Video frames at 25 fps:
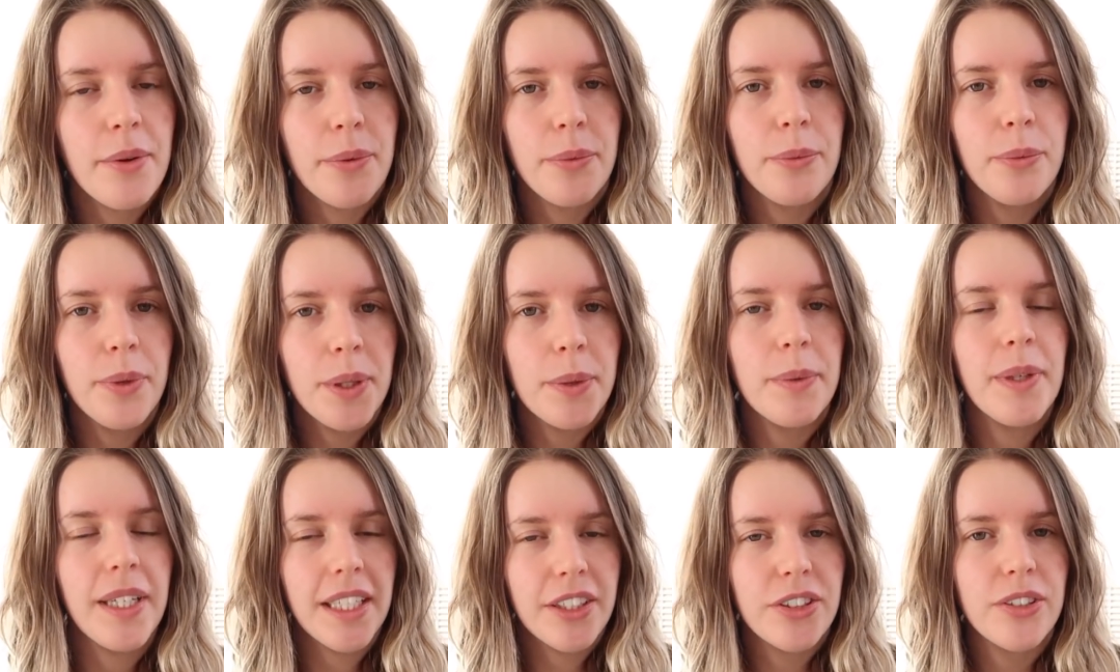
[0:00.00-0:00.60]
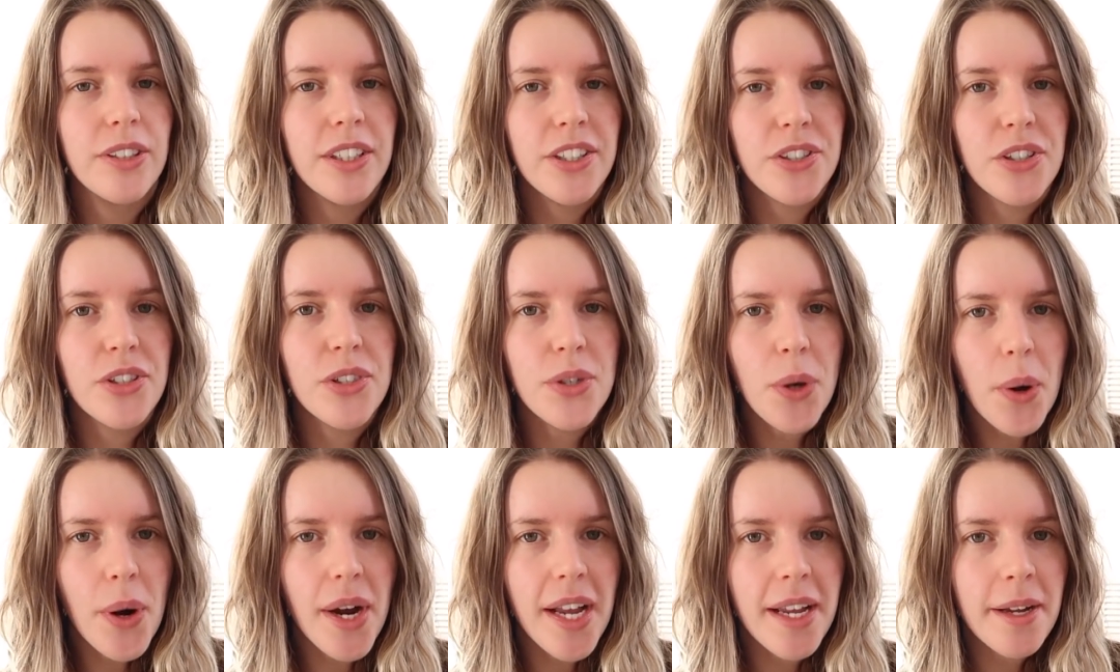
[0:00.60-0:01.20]
we were literally just
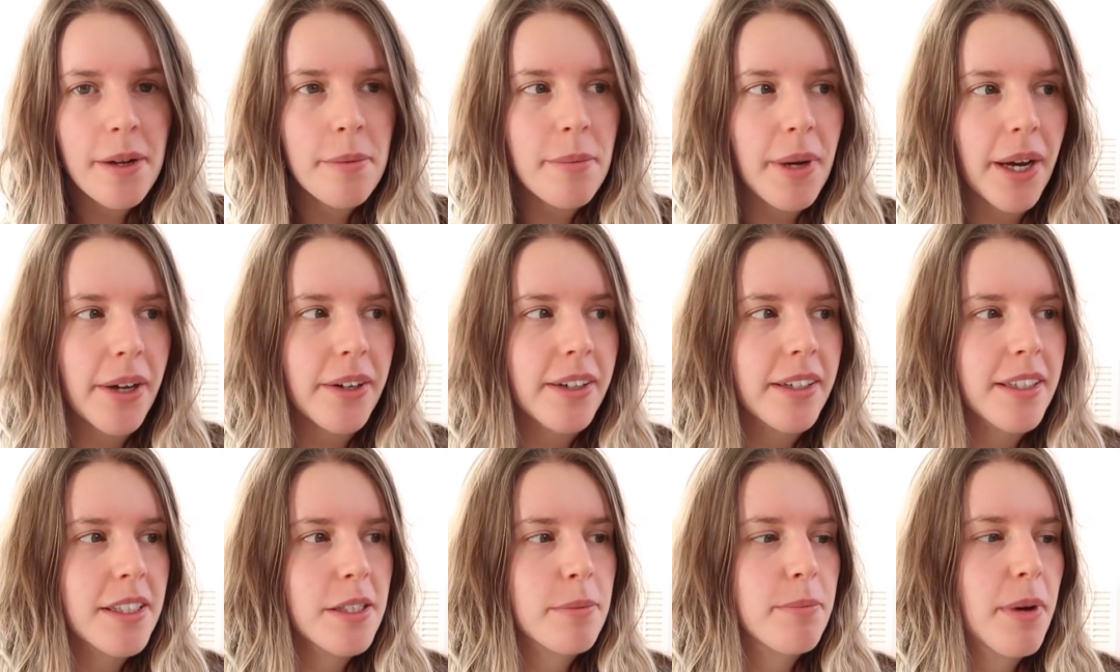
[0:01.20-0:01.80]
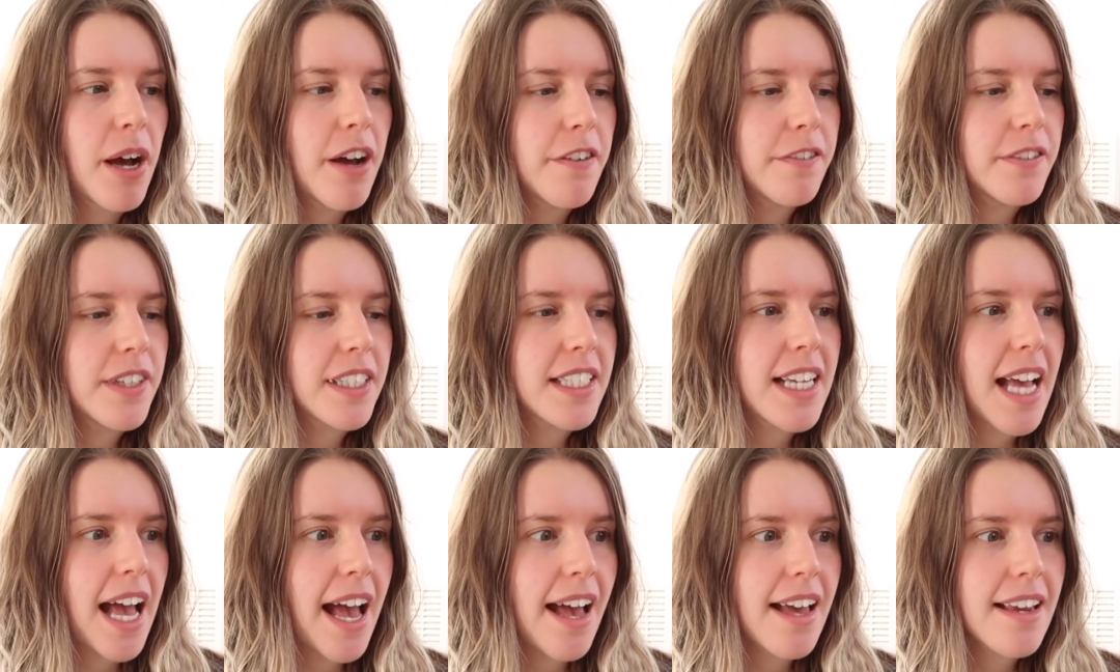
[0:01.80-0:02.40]
talking about it, it's
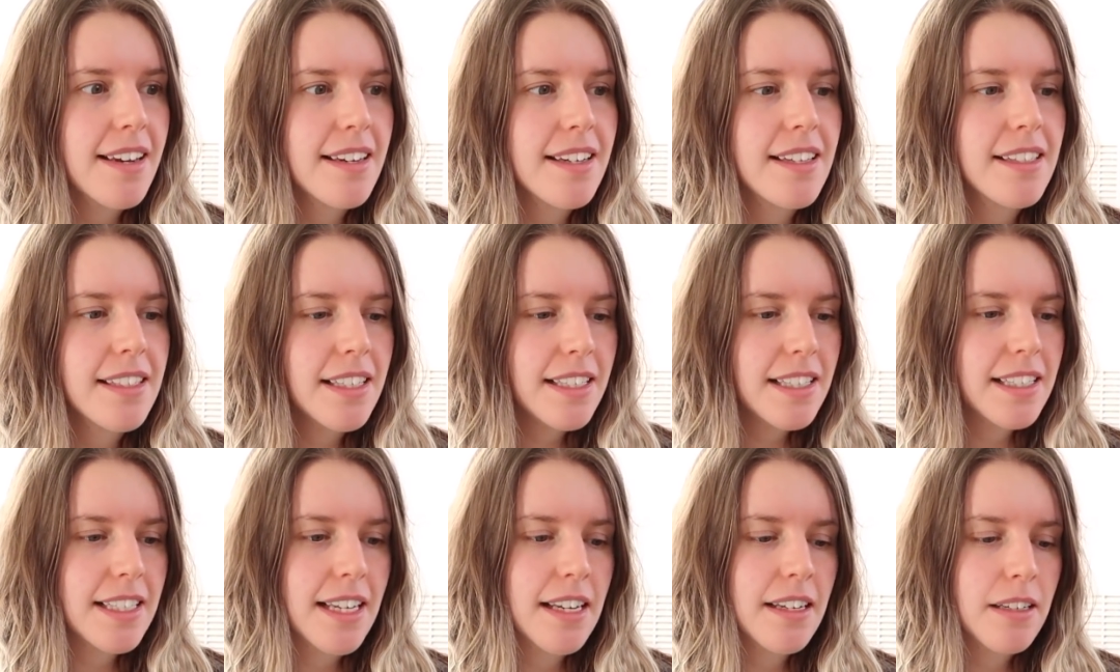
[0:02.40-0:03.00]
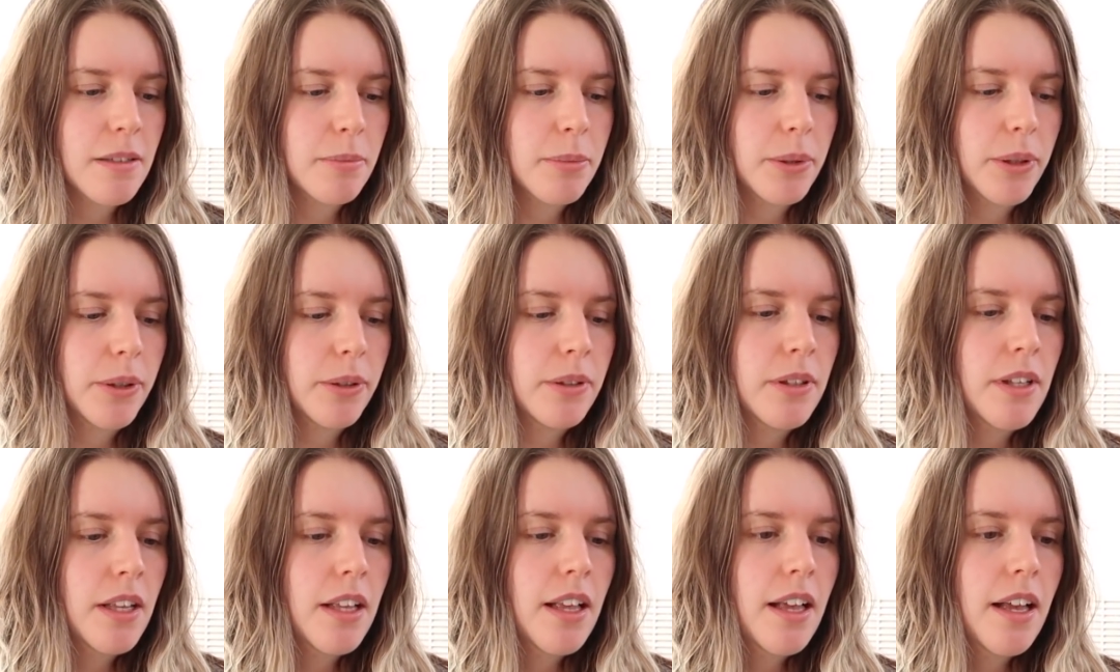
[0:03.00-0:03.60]
perfect and it's
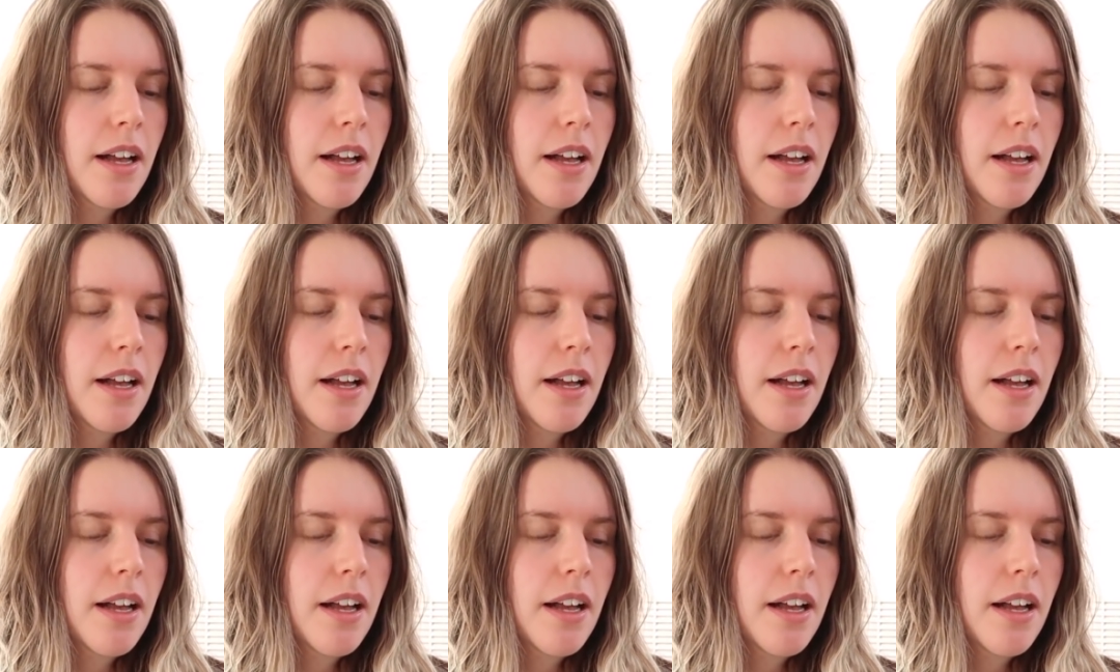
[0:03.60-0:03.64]
sustainable.